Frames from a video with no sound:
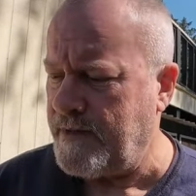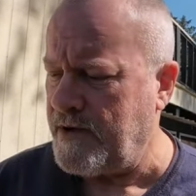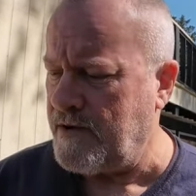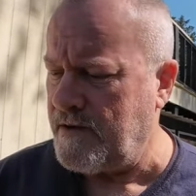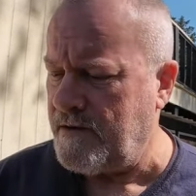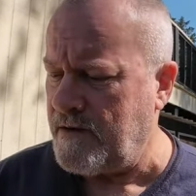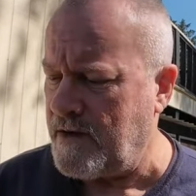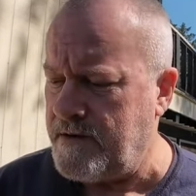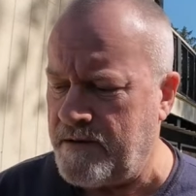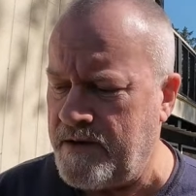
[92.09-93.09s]
you know,
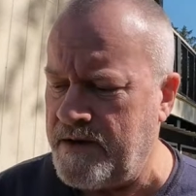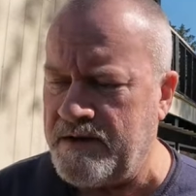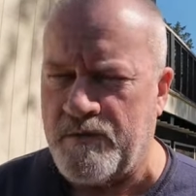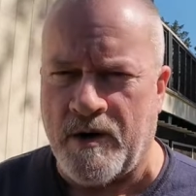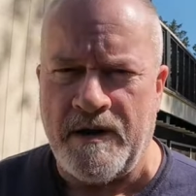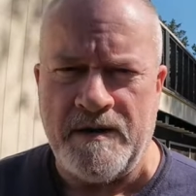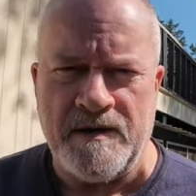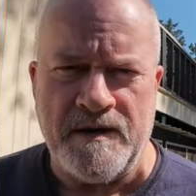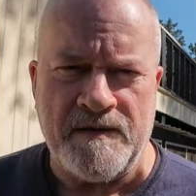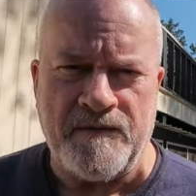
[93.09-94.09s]
other than his
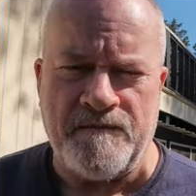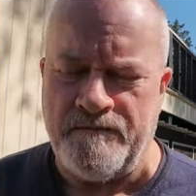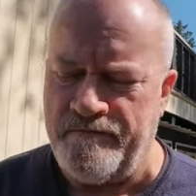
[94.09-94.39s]
breathing, he's...